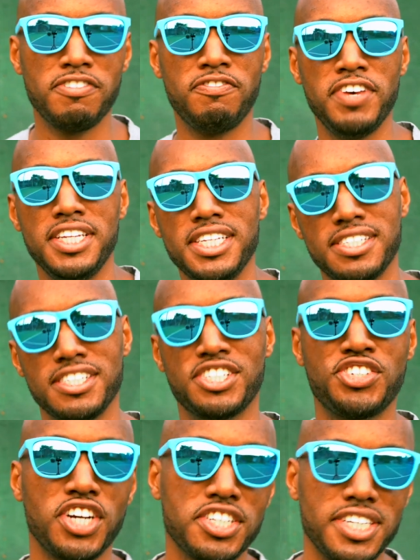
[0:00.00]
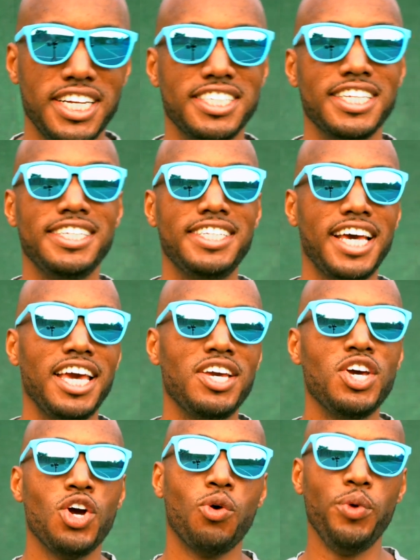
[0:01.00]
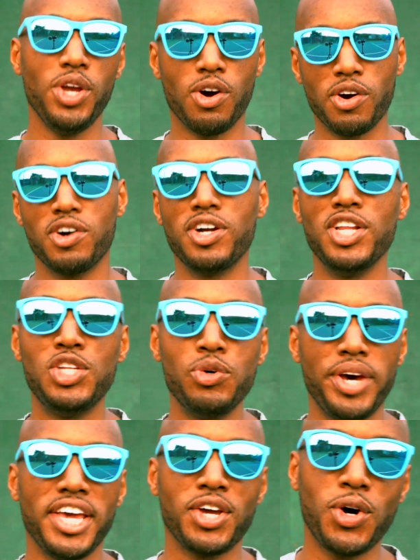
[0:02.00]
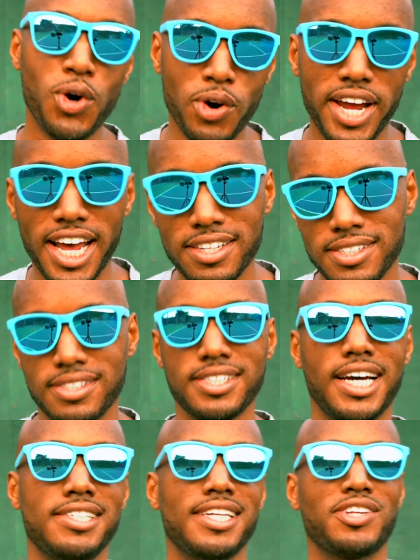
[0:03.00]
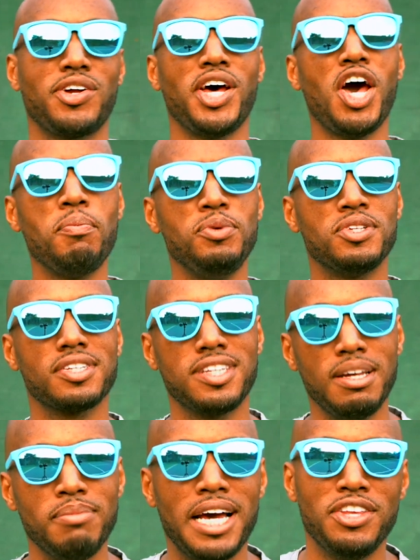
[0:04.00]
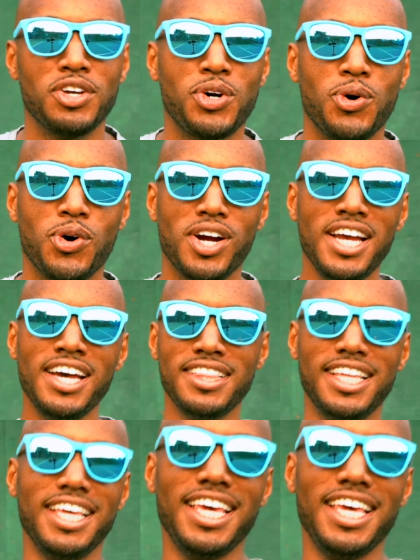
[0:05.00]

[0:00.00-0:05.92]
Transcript: fitness instructor, and today we are going to do a core exercise that's going to help you slim down your core the